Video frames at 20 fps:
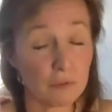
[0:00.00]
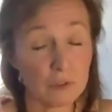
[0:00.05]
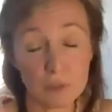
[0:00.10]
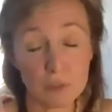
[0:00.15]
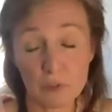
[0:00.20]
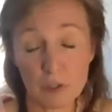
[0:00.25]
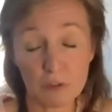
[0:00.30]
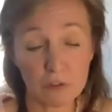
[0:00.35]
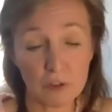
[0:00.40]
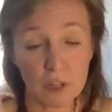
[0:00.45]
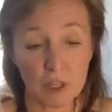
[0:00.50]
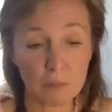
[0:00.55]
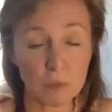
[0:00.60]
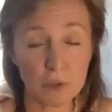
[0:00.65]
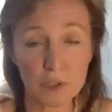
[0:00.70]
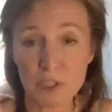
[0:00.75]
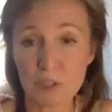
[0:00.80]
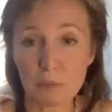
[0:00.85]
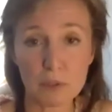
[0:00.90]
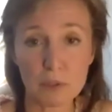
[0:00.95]
And if it's not
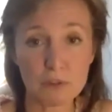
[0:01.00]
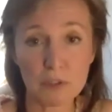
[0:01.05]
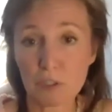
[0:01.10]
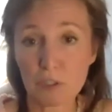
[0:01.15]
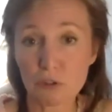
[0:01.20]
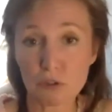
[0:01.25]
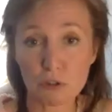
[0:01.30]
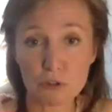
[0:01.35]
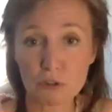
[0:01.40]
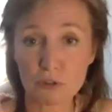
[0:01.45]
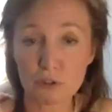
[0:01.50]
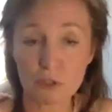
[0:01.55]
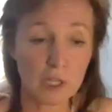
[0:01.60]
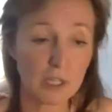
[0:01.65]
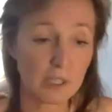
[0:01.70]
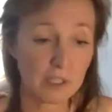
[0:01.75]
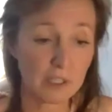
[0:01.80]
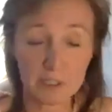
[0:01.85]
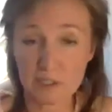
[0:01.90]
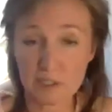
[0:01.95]
possible, they just,
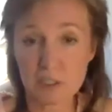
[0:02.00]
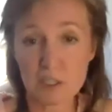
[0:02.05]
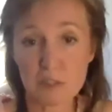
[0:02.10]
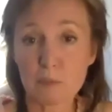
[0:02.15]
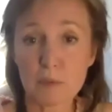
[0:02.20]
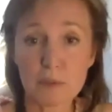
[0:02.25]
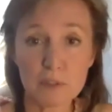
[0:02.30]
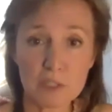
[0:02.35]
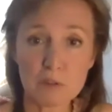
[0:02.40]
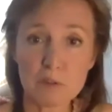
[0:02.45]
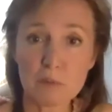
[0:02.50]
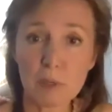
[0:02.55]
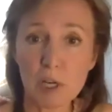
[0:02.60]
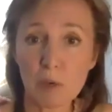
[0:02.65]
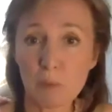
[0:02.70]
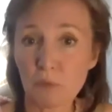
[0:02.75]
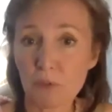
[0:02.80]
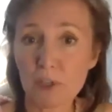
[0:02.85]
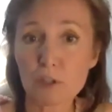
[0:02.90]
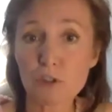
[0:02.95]
this
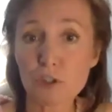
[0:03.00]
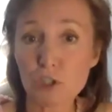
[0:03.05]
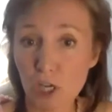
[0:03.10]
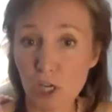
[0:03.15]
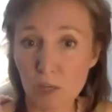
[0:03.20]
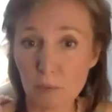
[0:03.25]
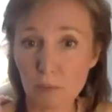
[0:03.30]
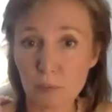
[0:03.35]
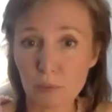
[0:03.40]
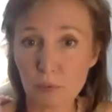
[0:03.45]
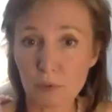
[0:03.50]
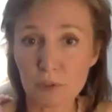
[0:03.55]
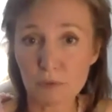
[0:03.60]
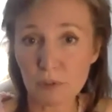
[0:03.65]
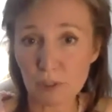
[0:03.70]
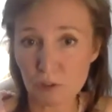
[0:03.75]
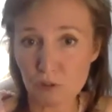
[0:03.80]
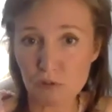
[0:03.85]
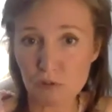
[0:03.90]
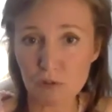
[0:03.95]
becomes their job eventually.